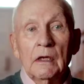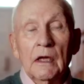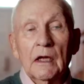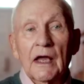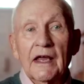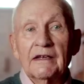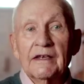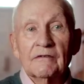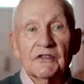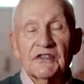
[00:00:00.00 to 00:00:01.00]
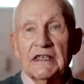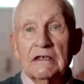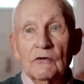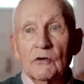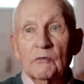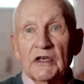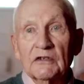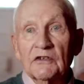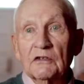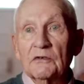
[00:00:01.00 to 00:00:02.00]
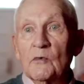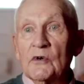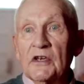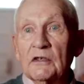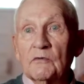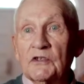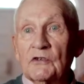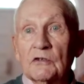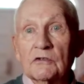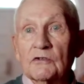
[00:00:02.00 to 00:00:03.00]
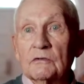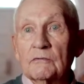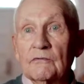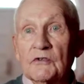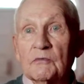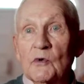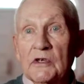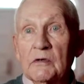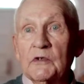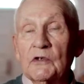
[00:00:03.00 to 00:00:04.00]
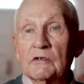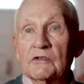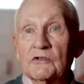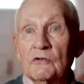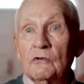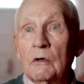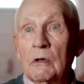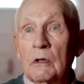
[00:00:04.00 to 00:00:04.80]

I had never seen Ruby until the morning that we took her, first morning we took her to school.